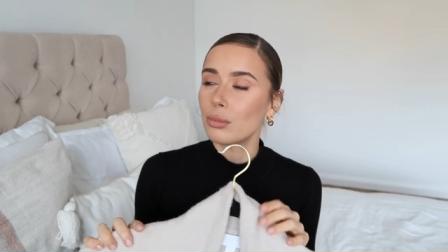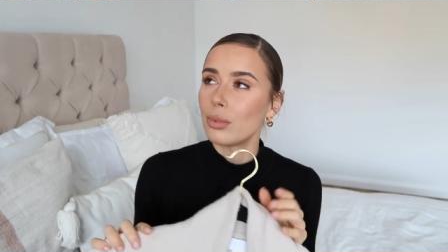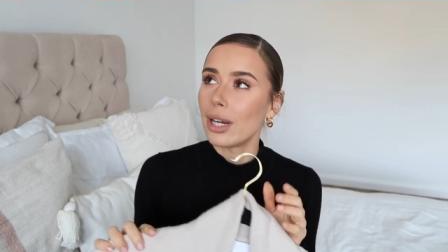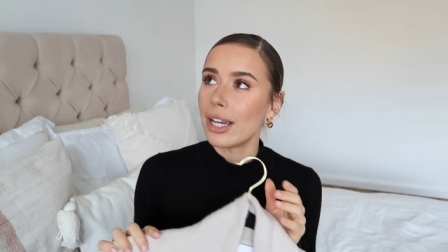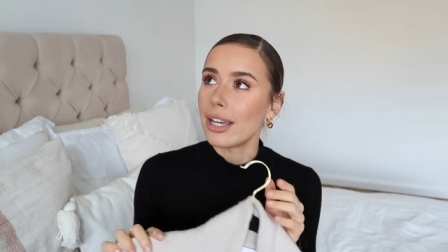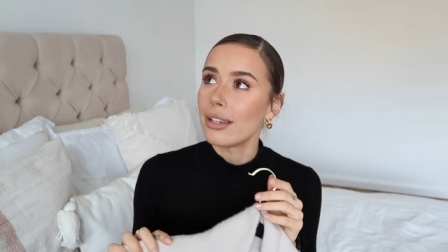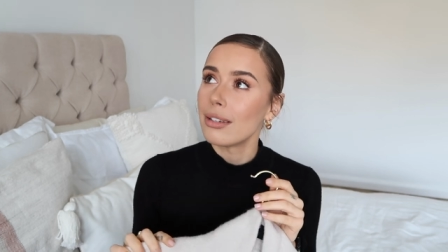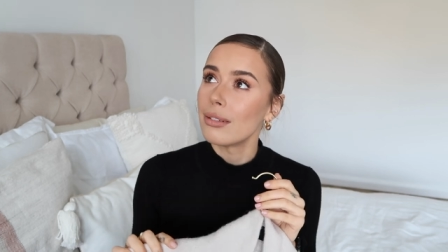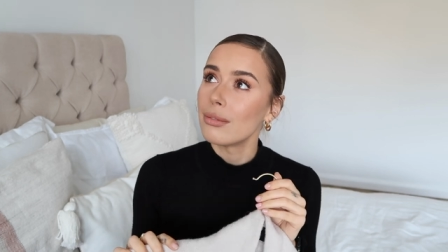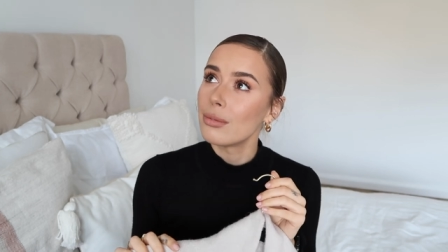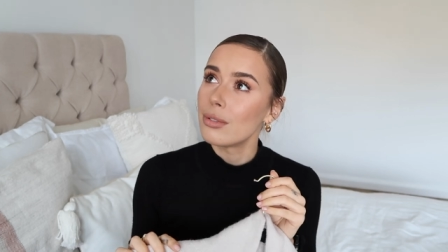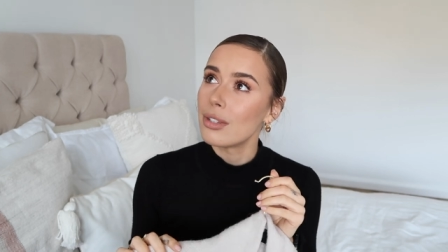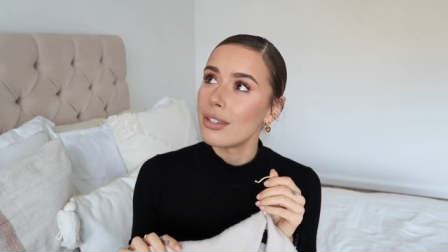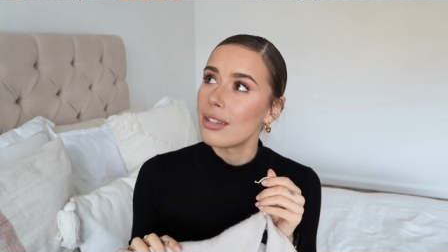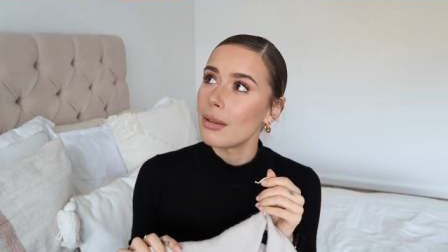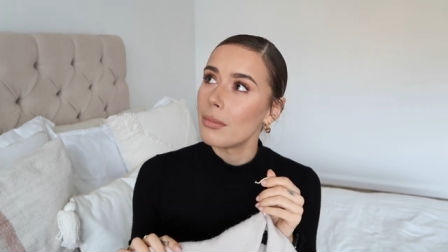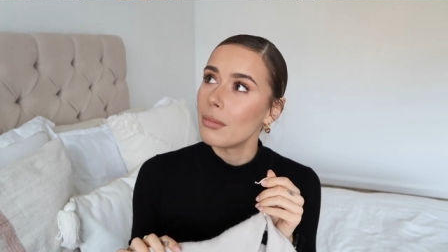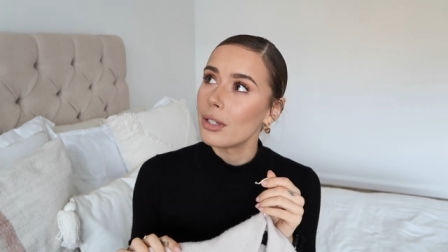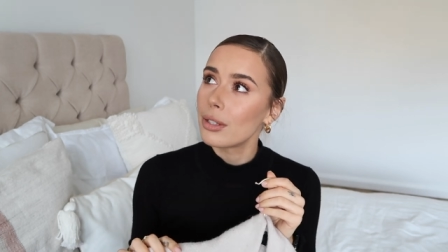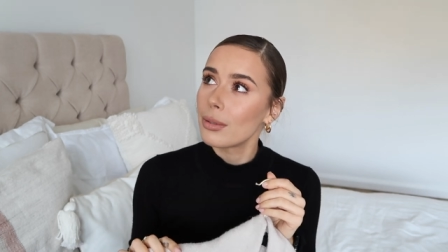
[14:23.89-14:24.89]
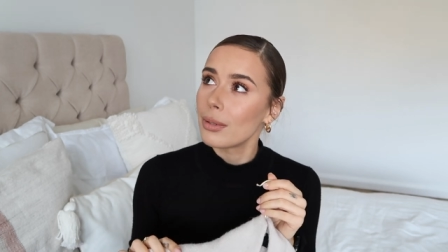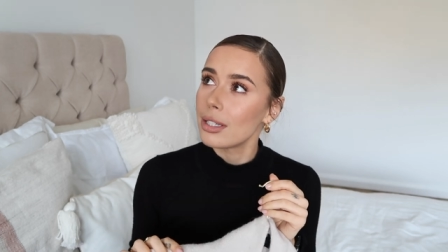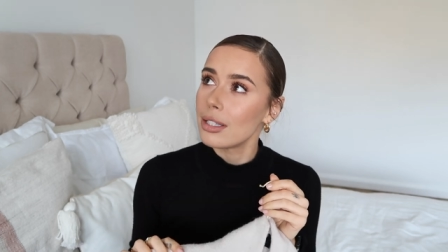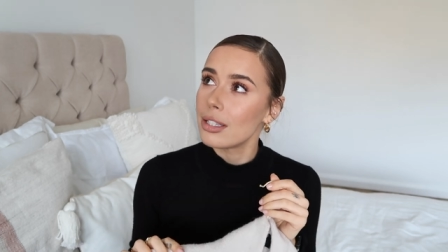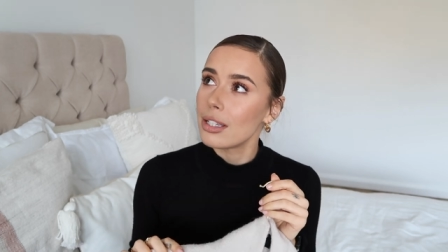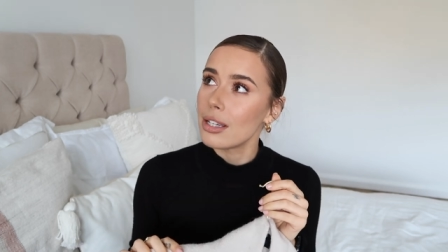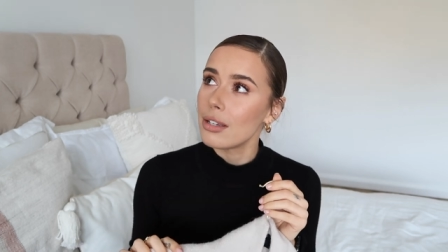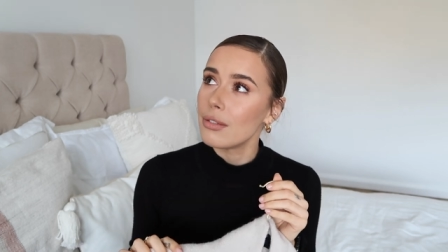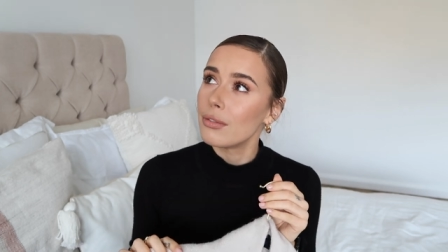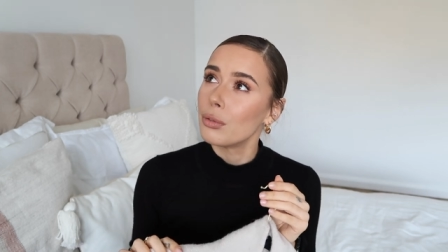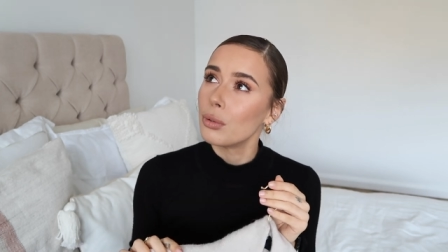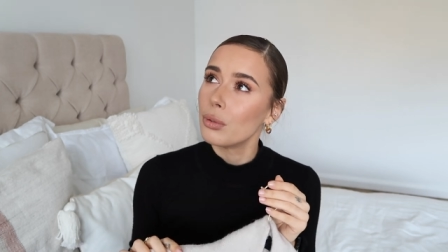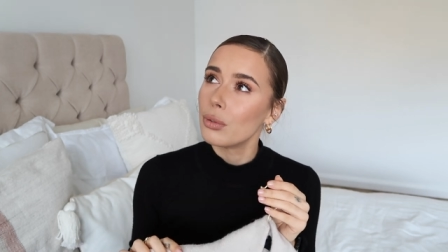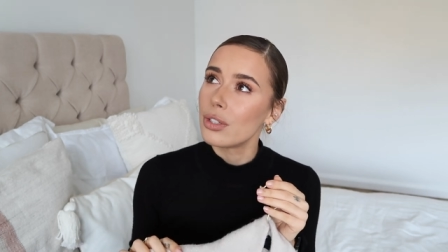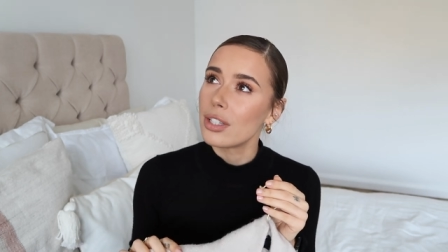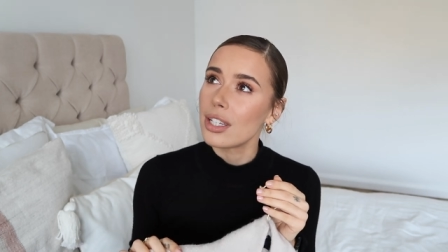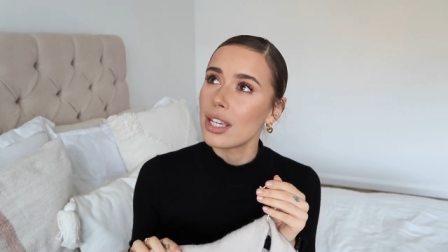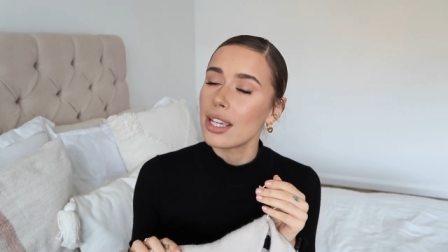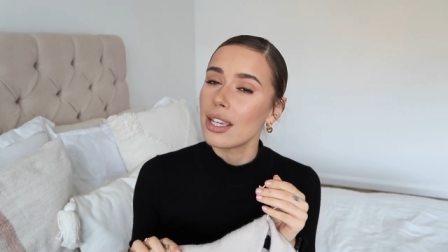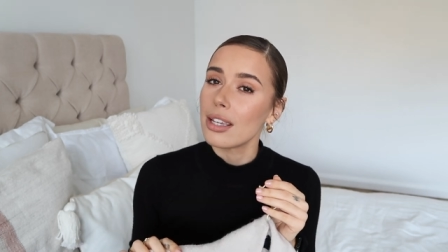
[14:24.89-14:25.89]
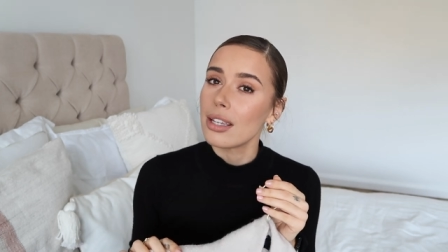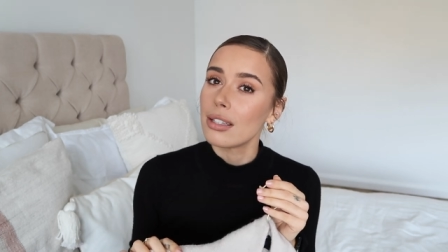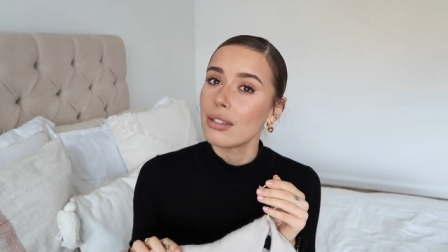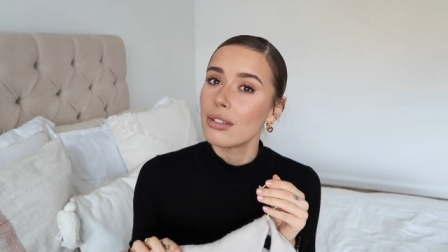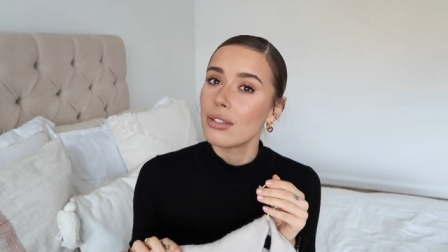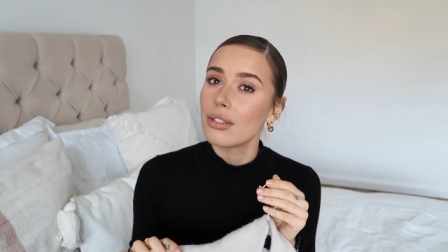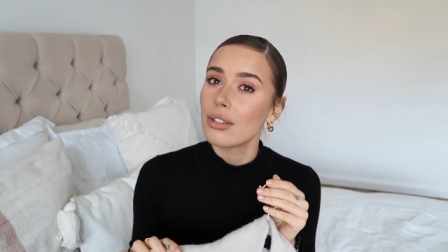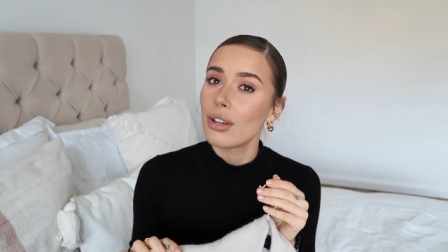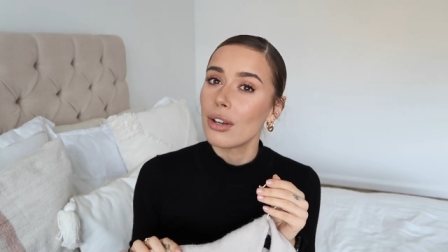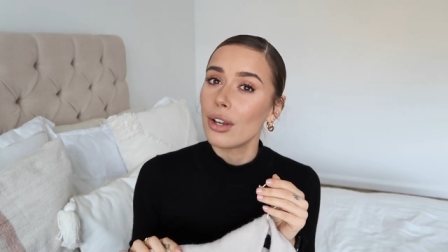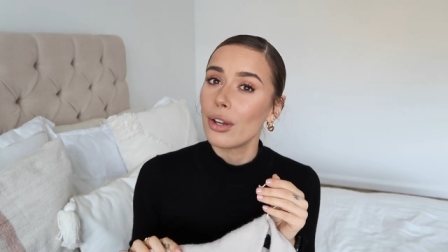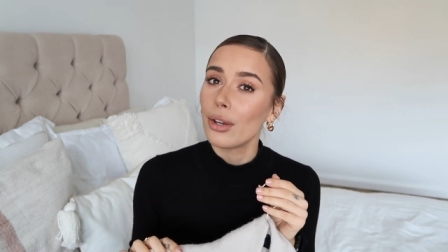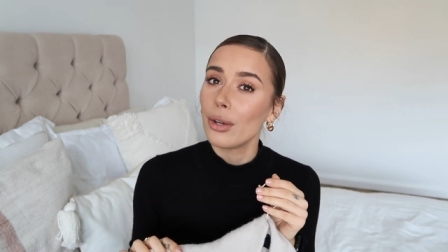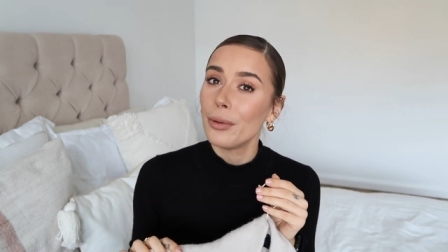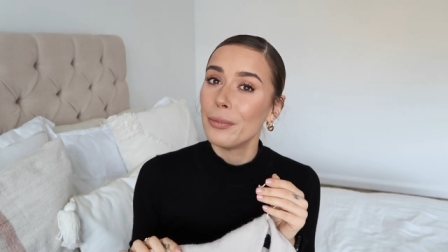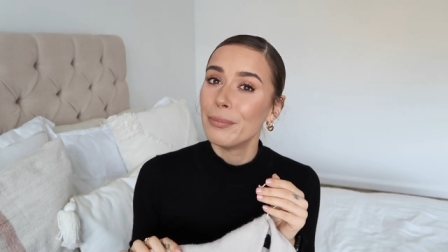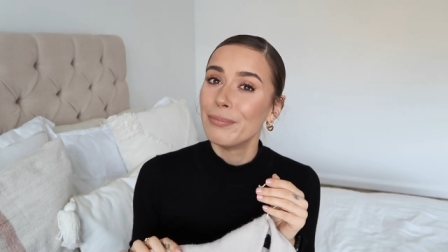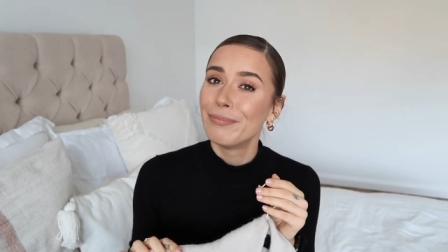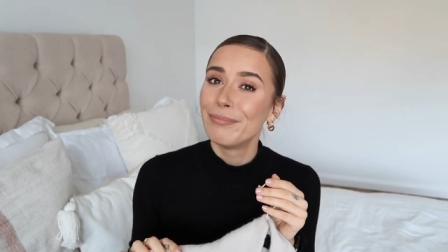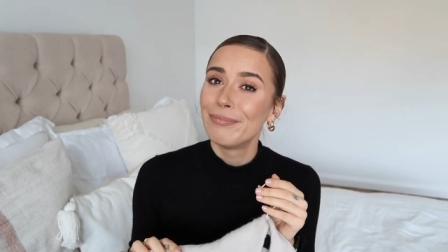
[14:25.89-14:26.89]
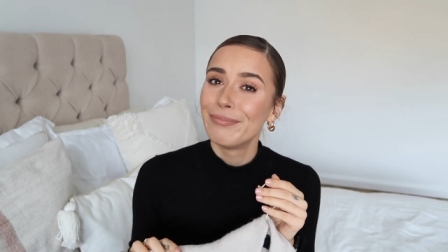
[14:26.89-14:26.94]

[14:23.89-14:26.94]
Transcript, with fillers: wait december 2014 so